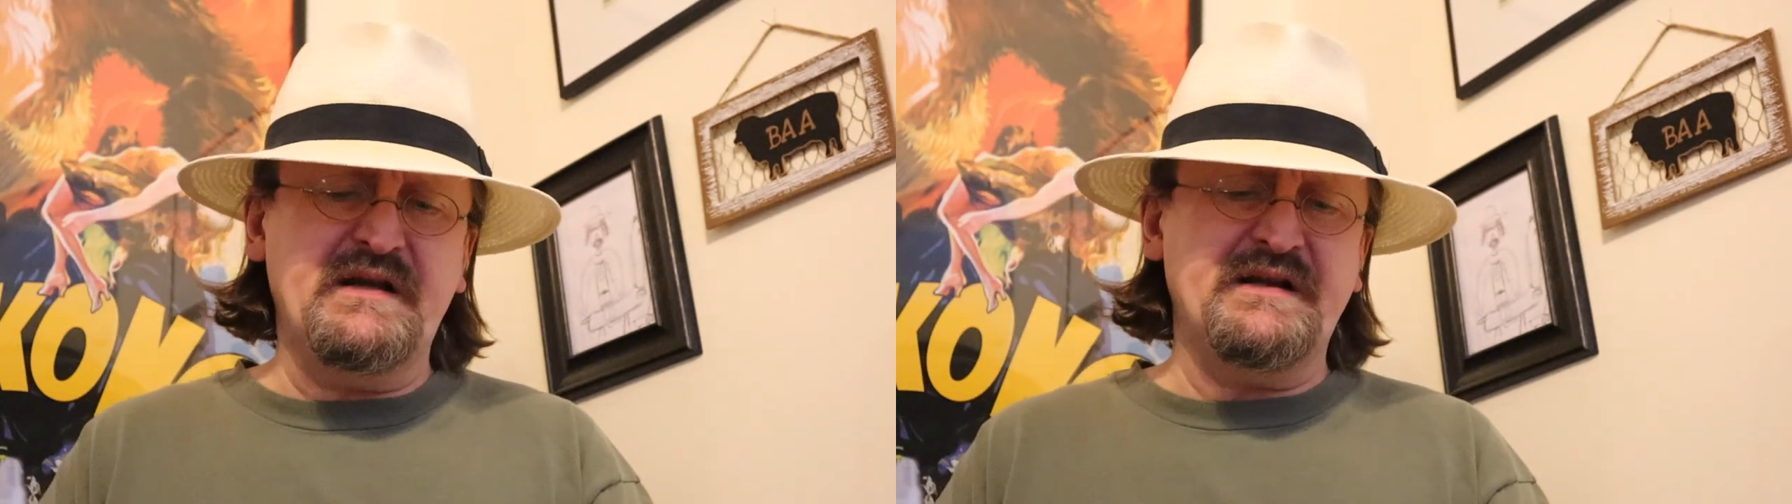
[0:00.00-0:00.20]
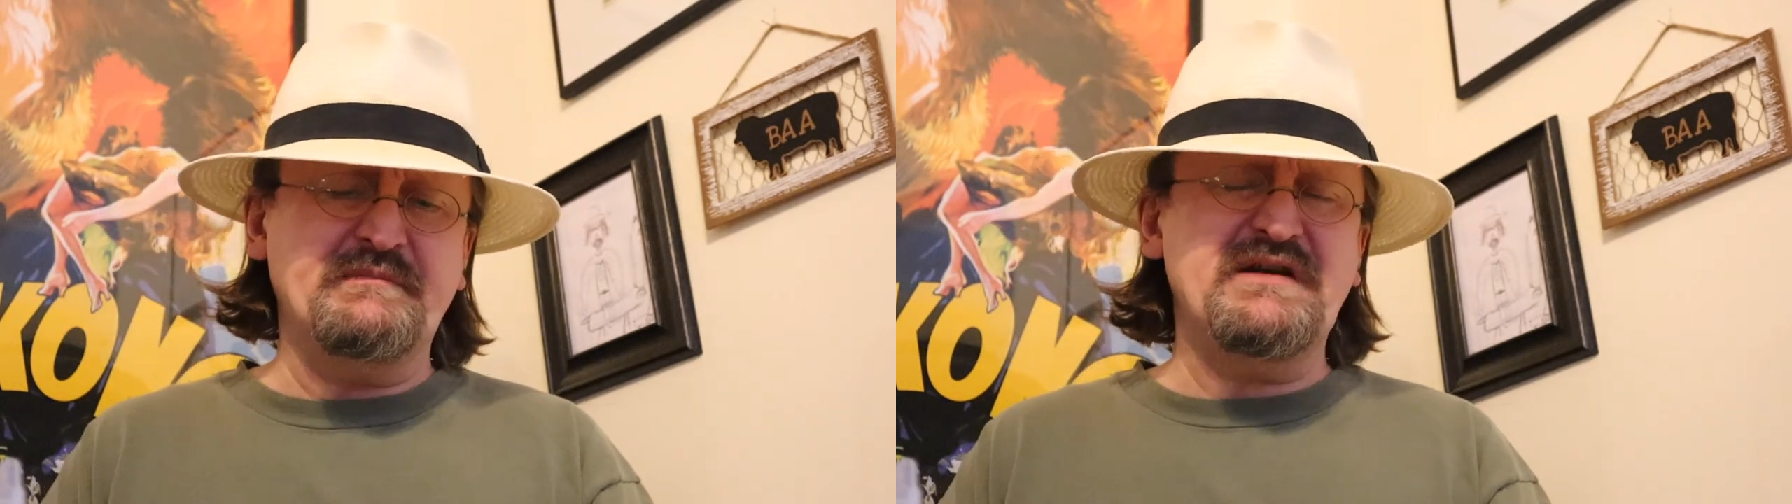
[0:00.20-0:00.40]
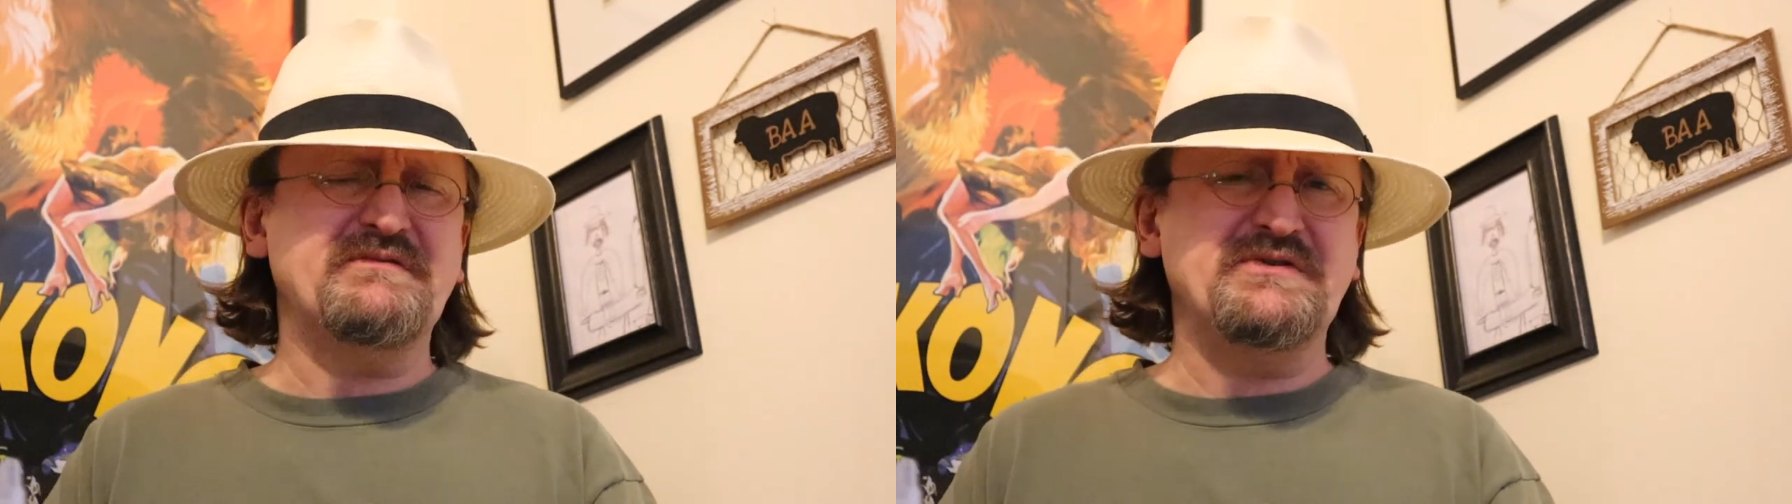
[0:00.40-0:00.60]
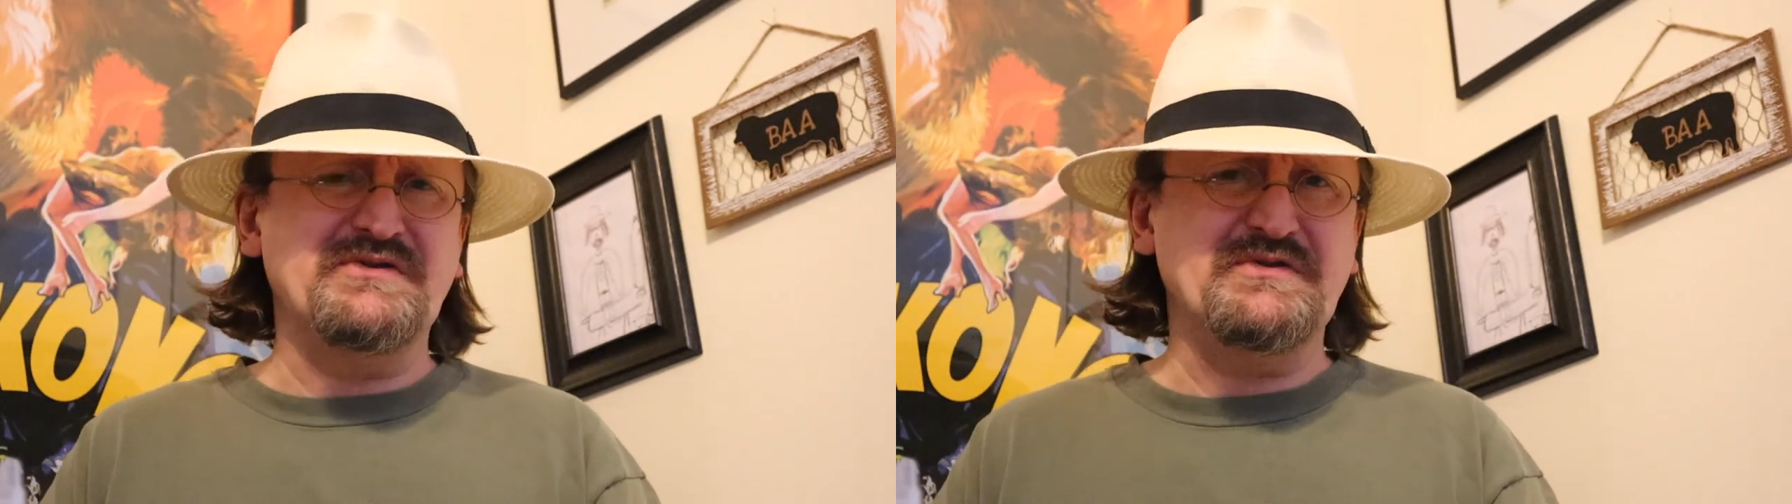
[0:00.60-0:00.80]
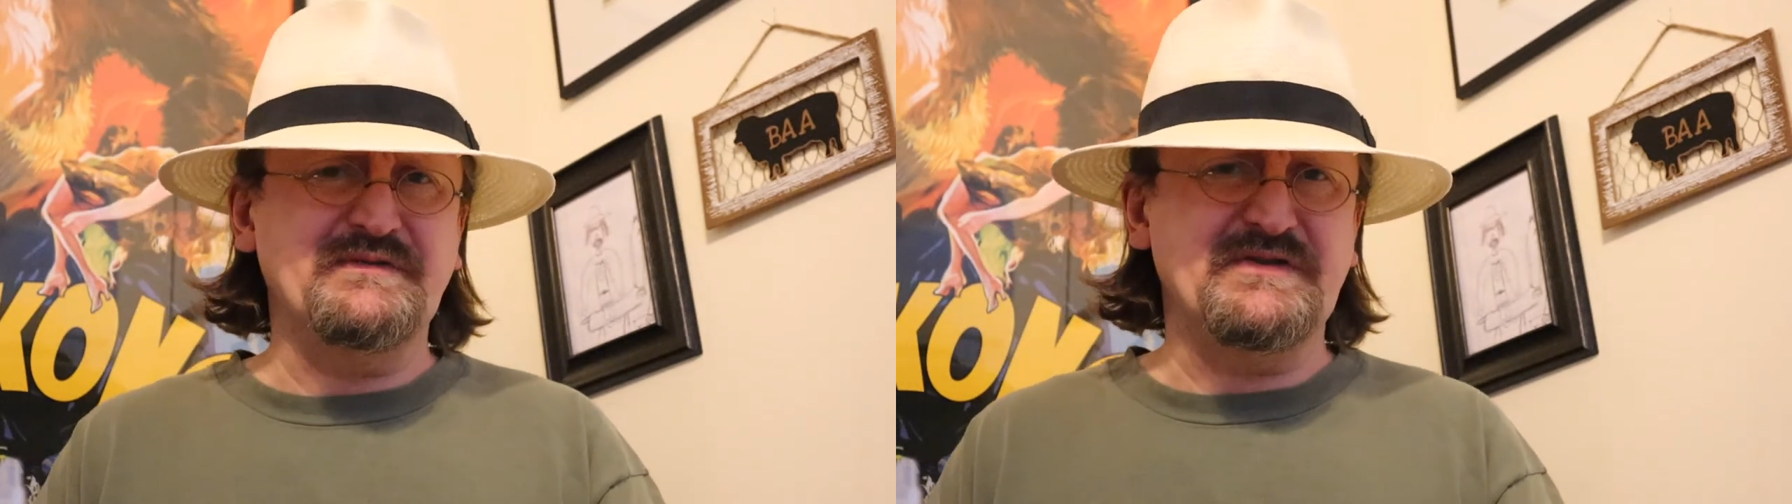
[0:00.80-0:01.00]
and I'm not really
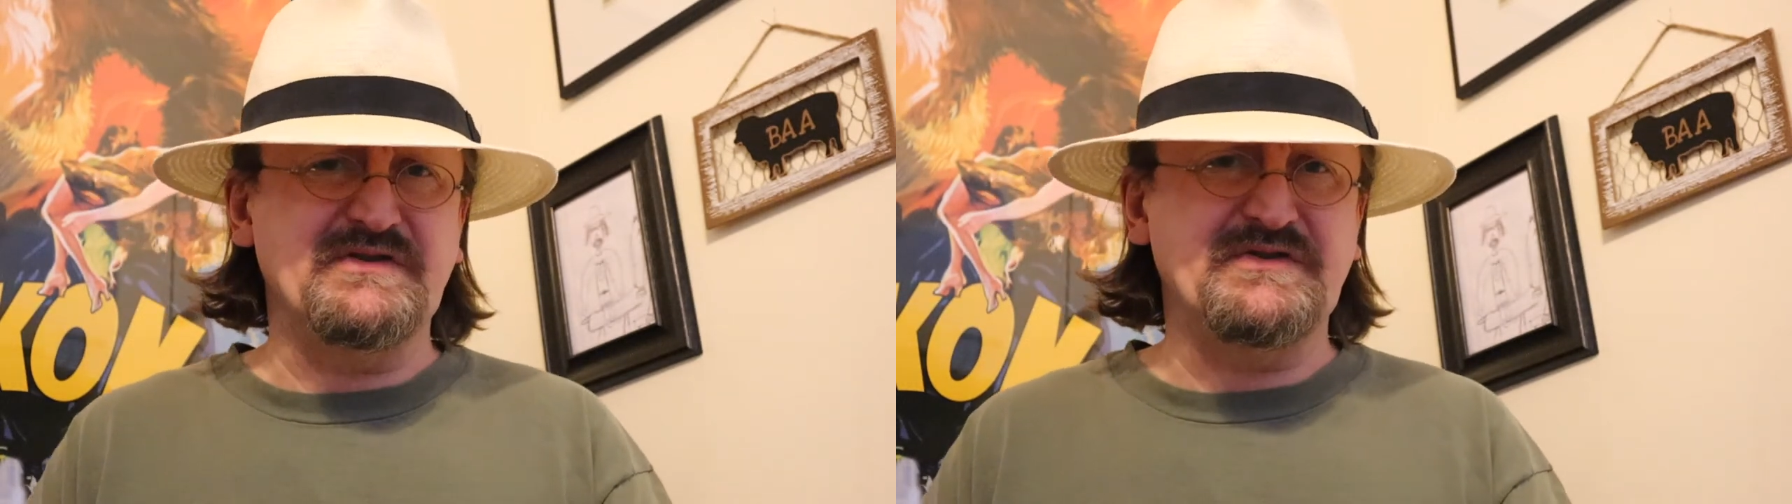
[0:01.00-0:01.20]
sure if it's a